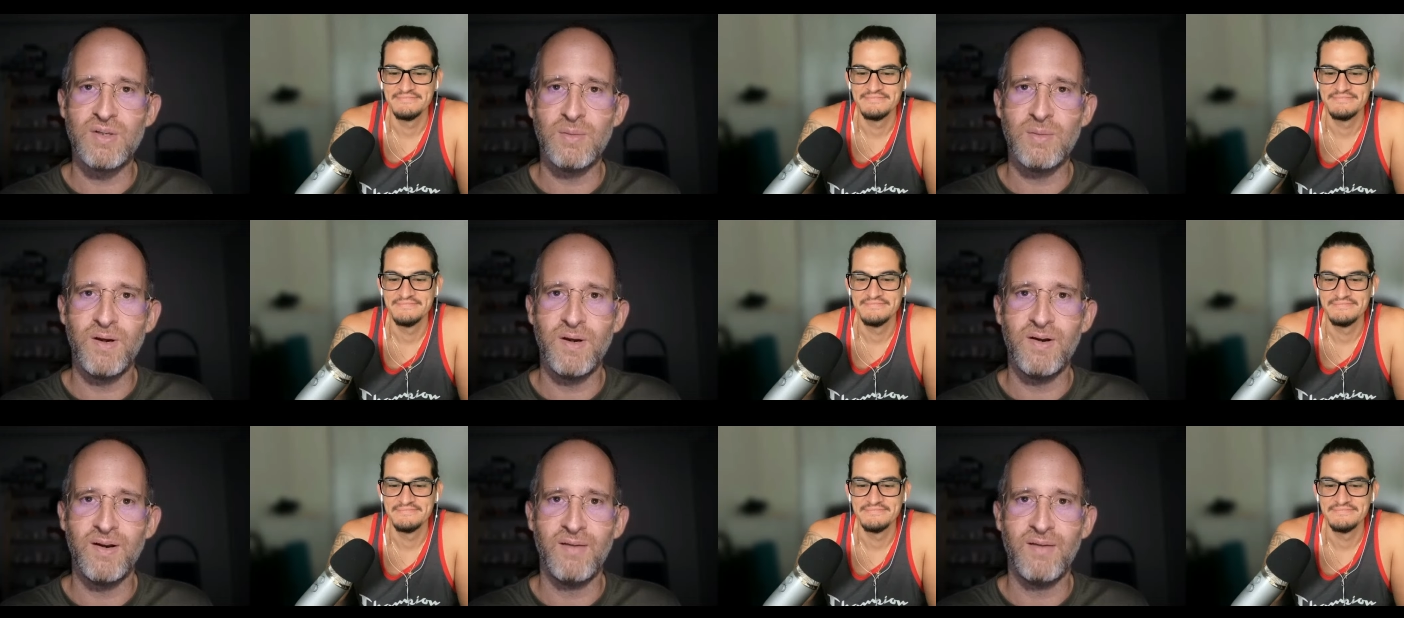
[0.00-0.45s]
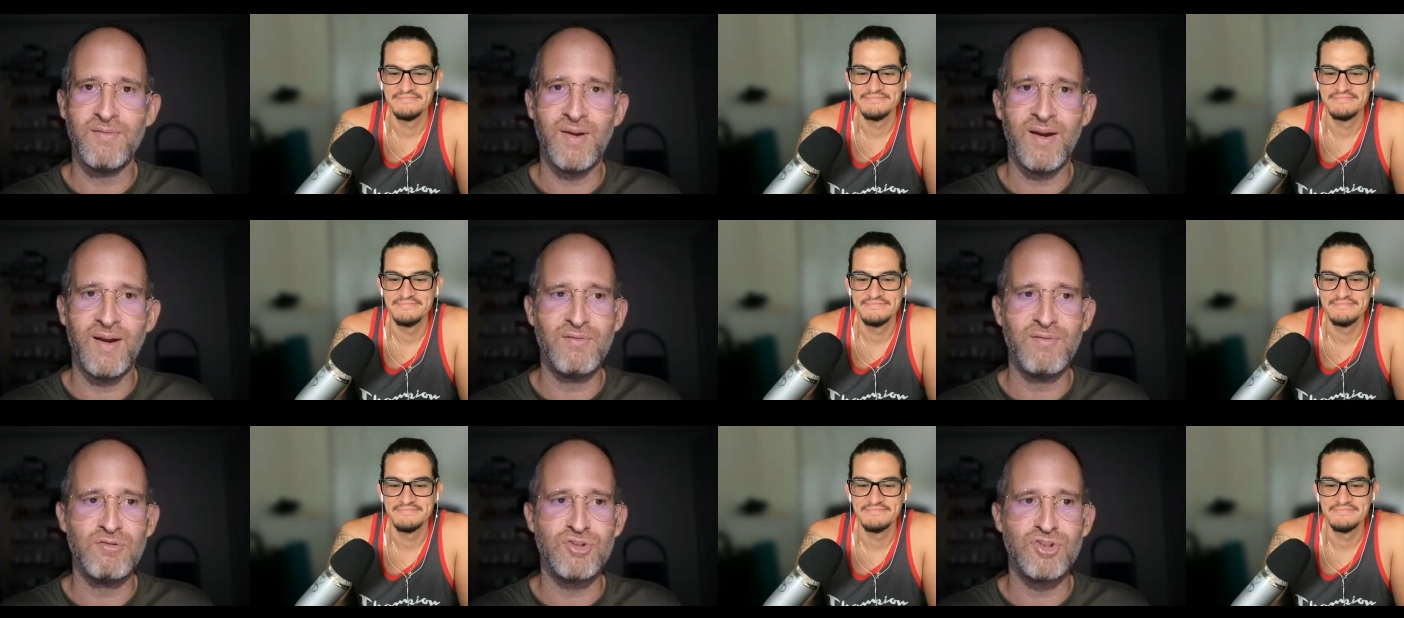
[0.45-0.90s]
Speaker 1: about. I've, I've
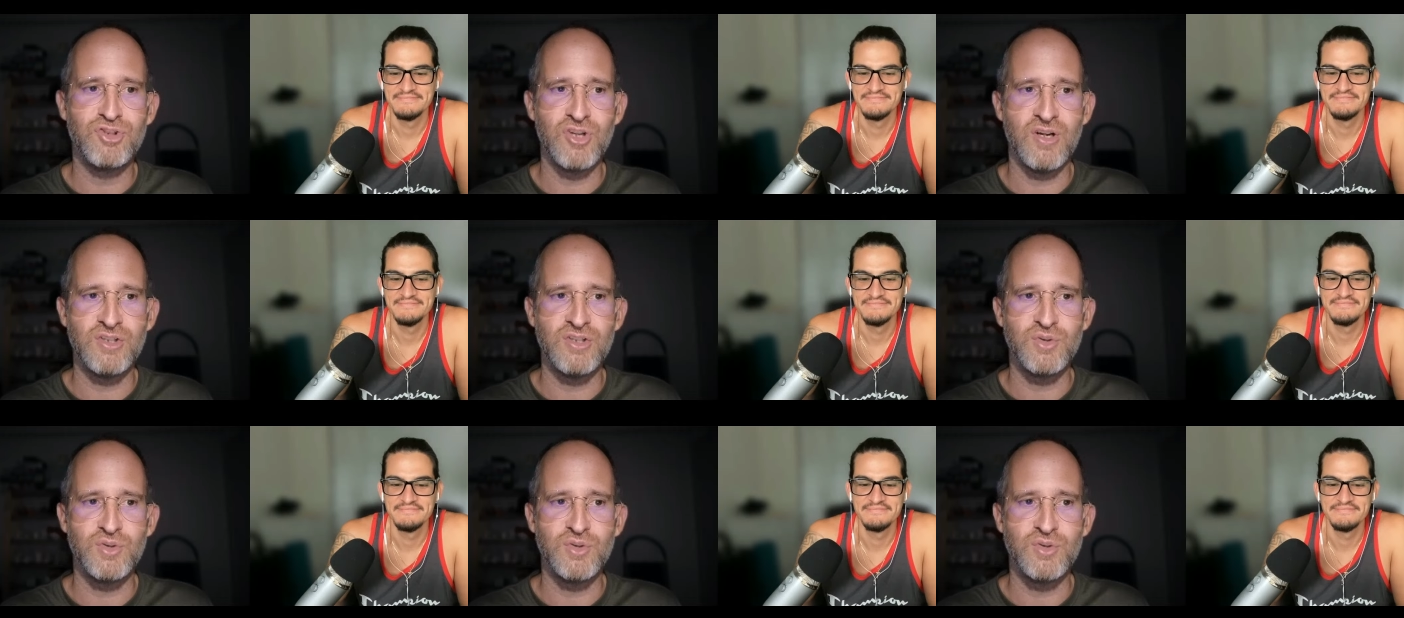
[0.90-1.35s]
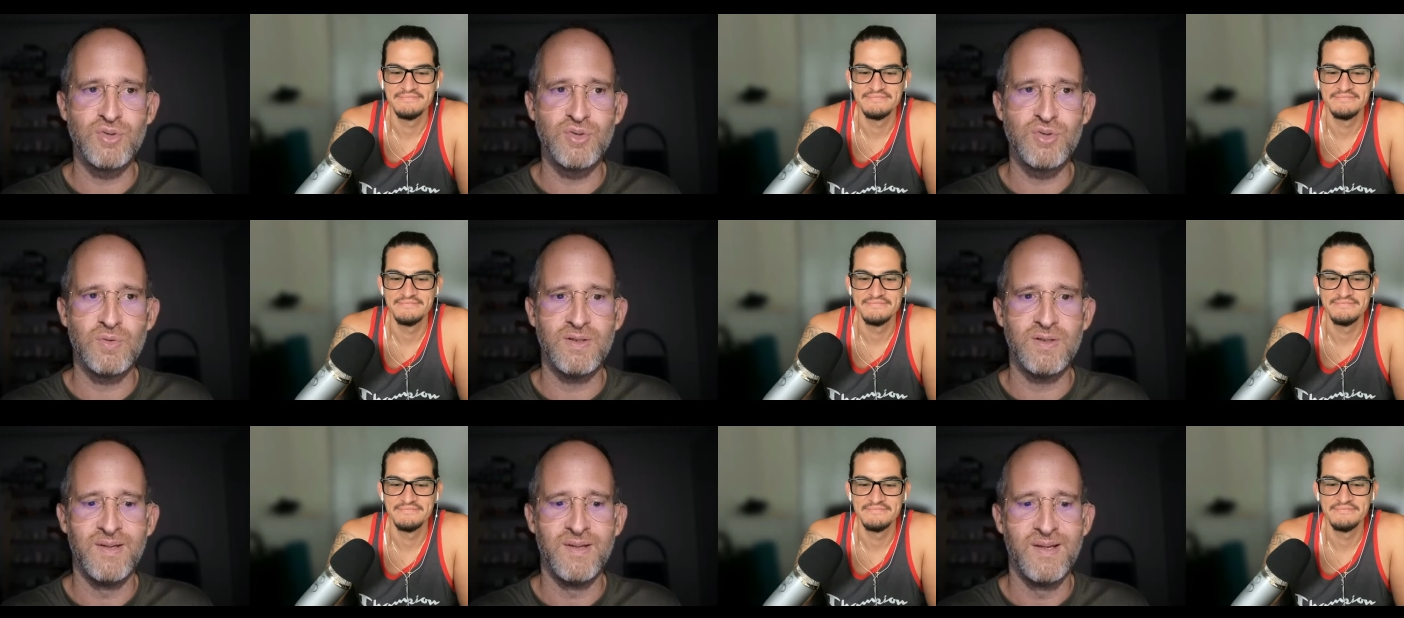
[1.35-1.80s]
known Joshua,
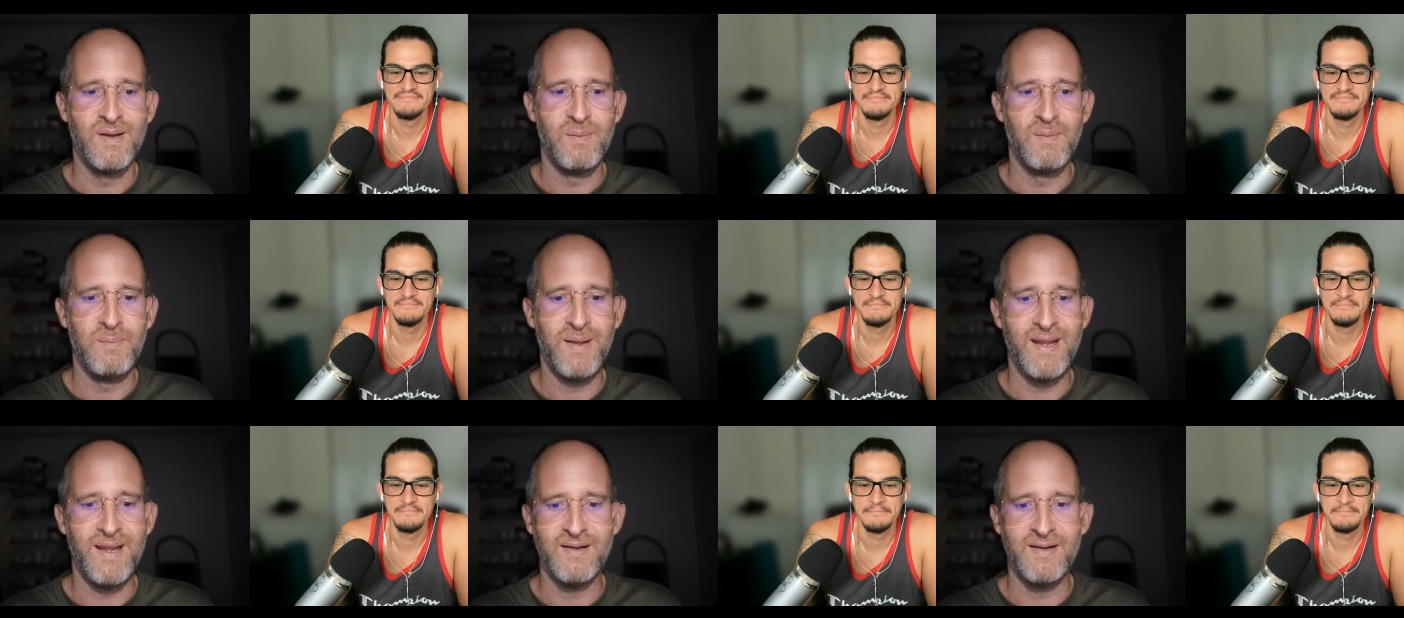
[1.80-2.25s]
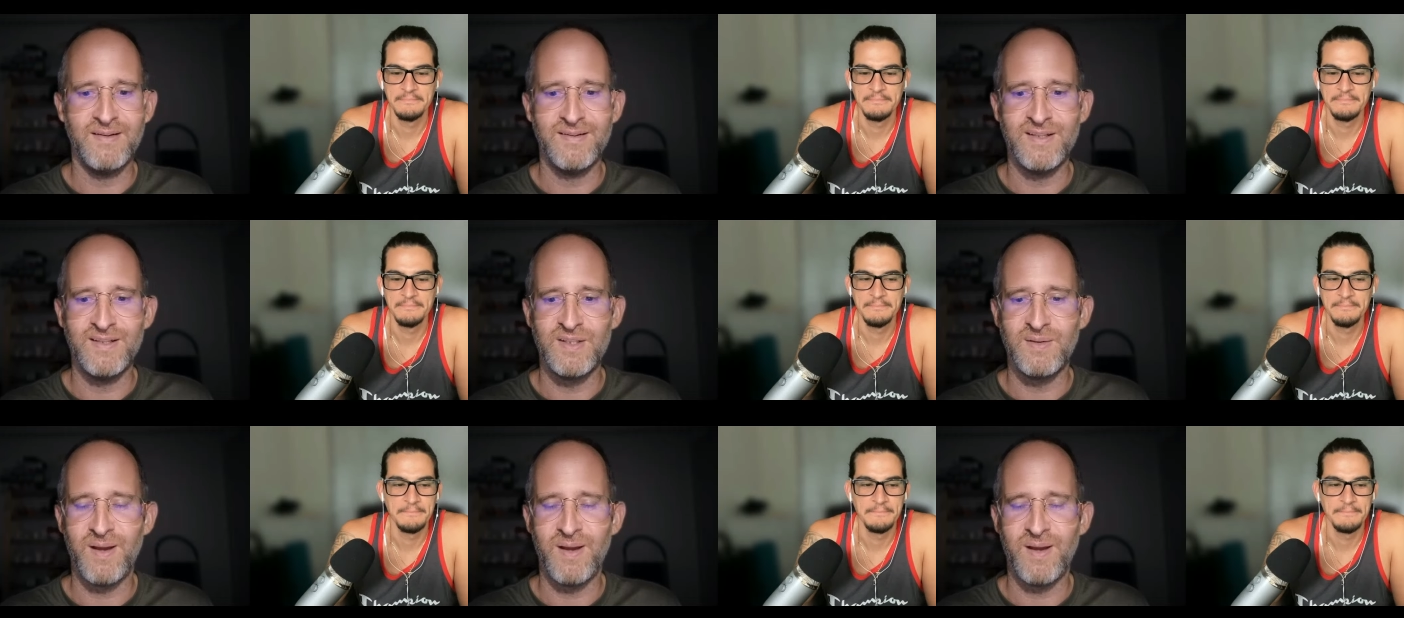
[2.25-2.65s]
man,